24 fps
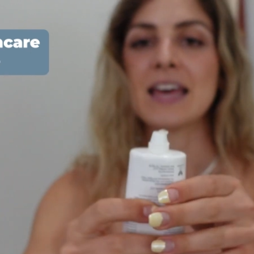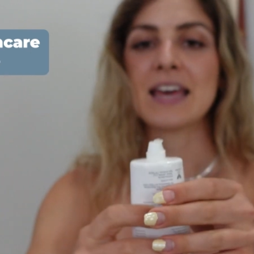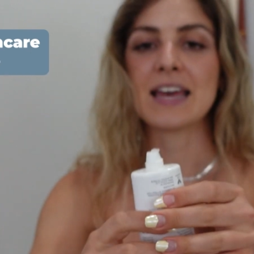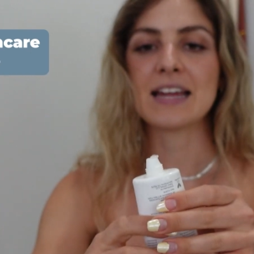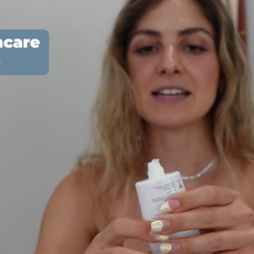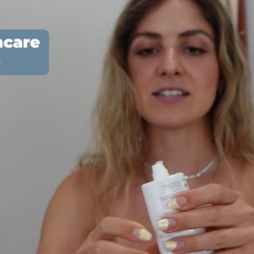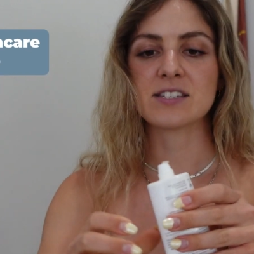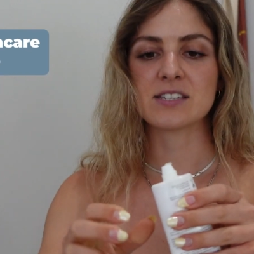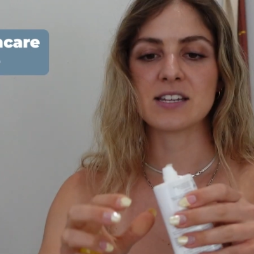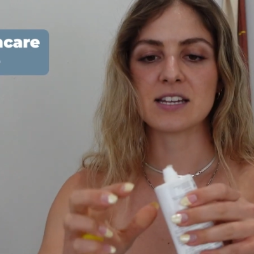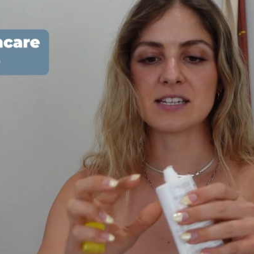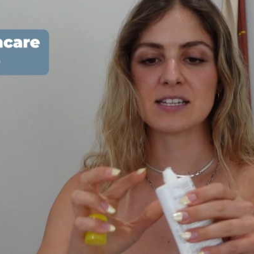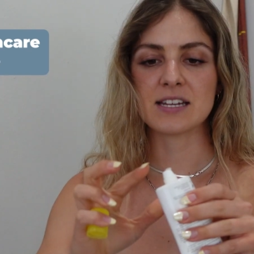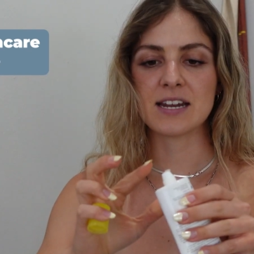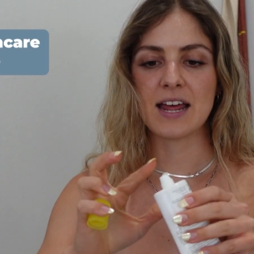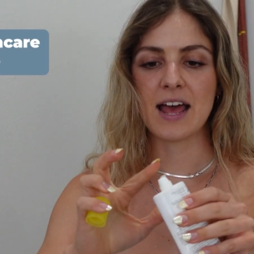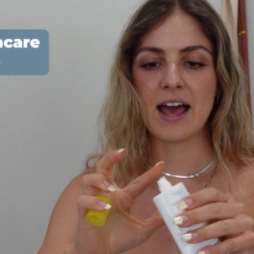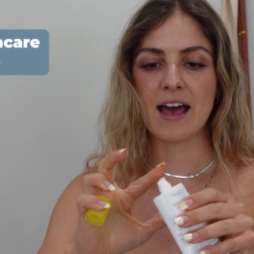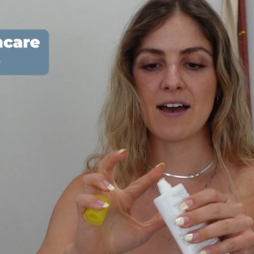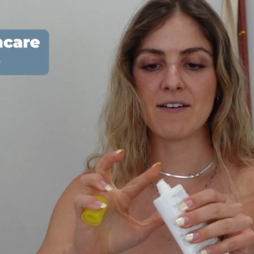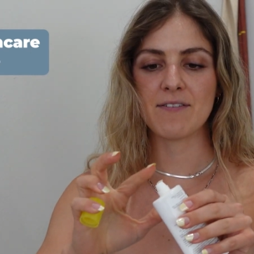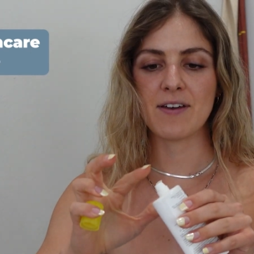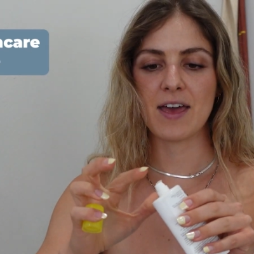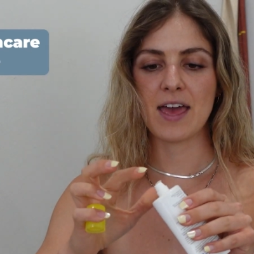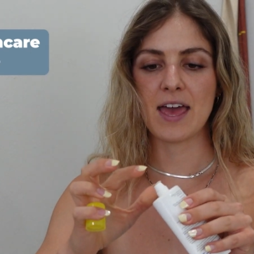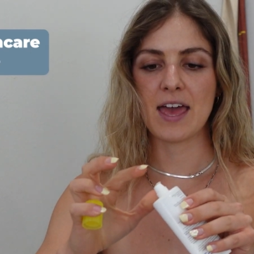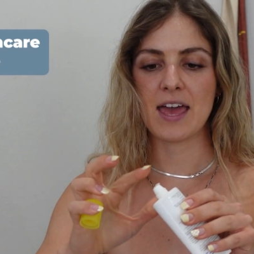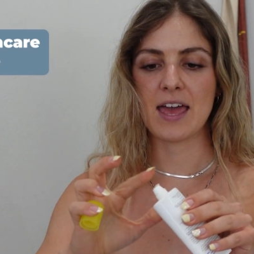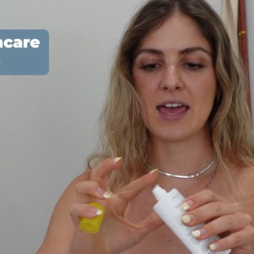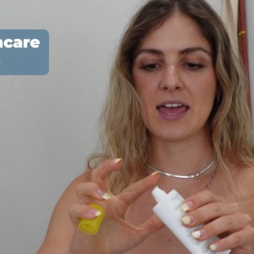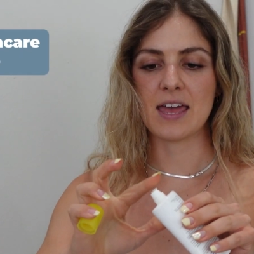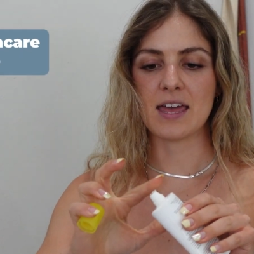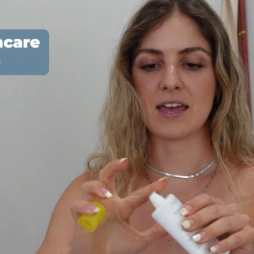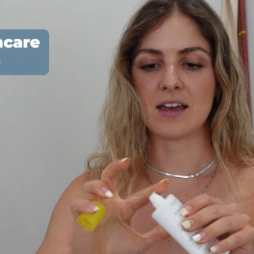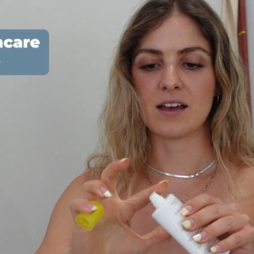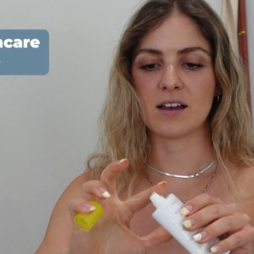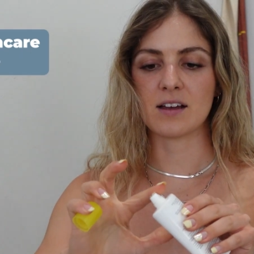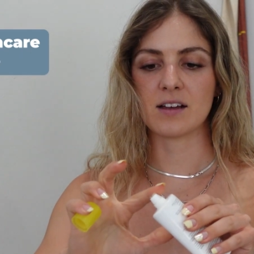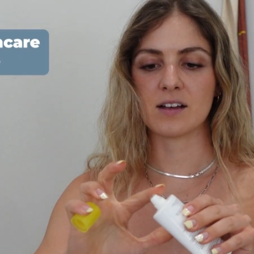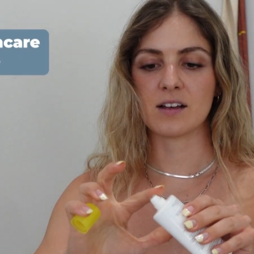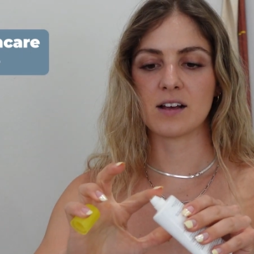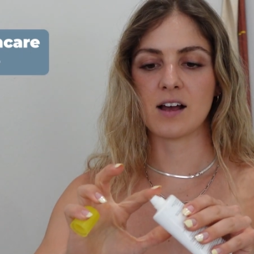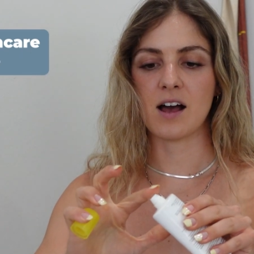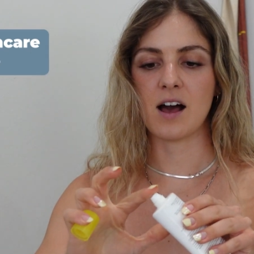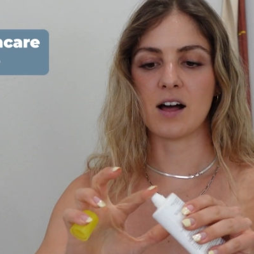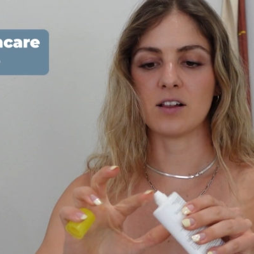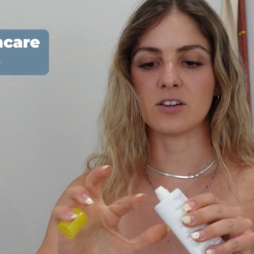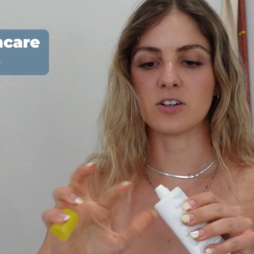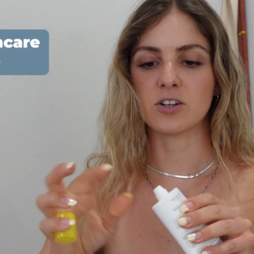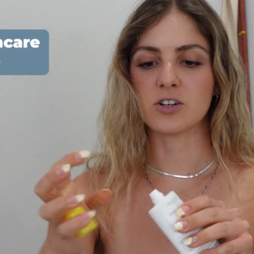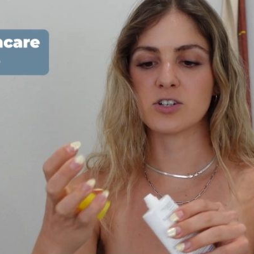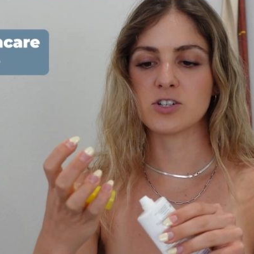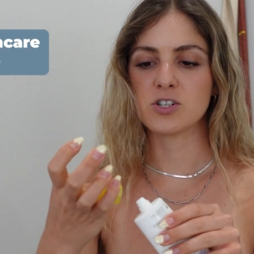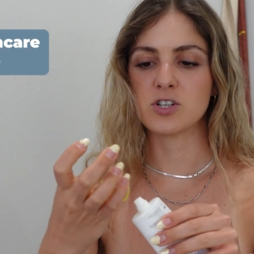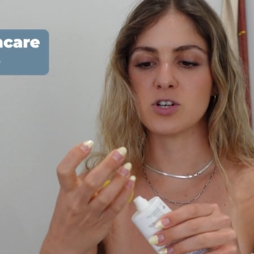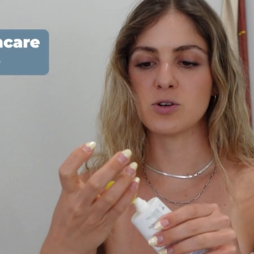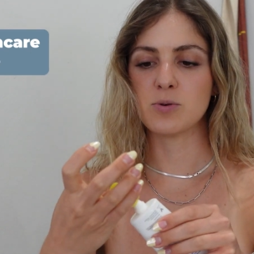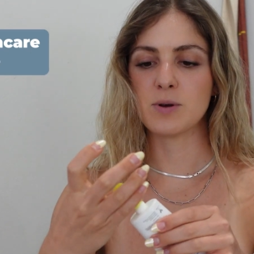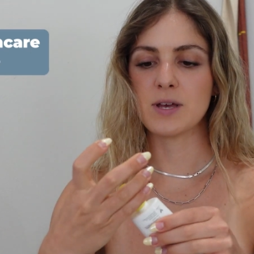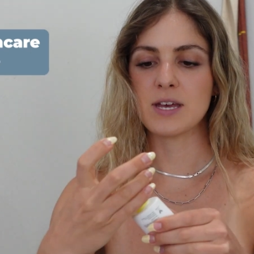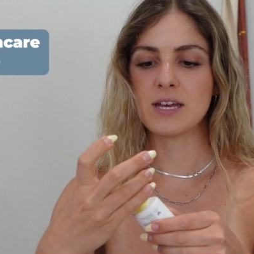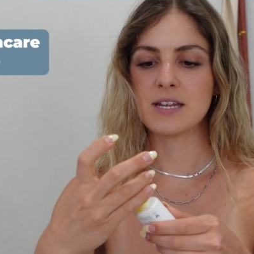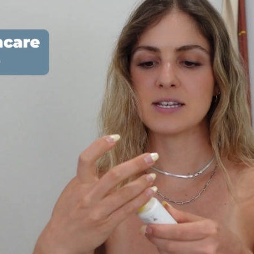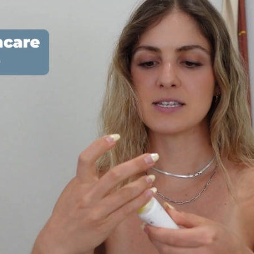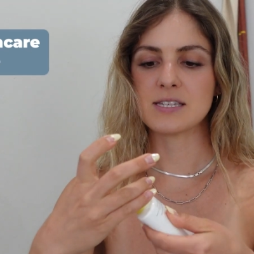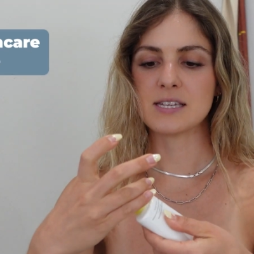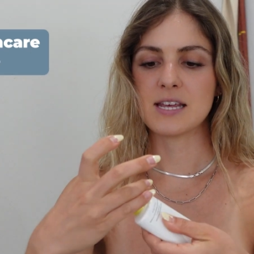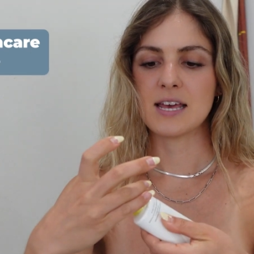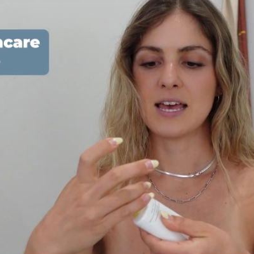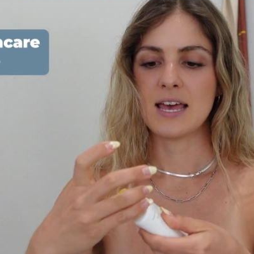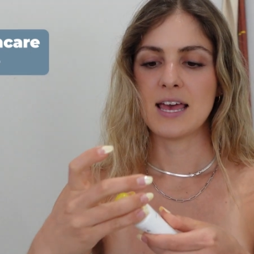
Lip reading: it doesn't have a color to it.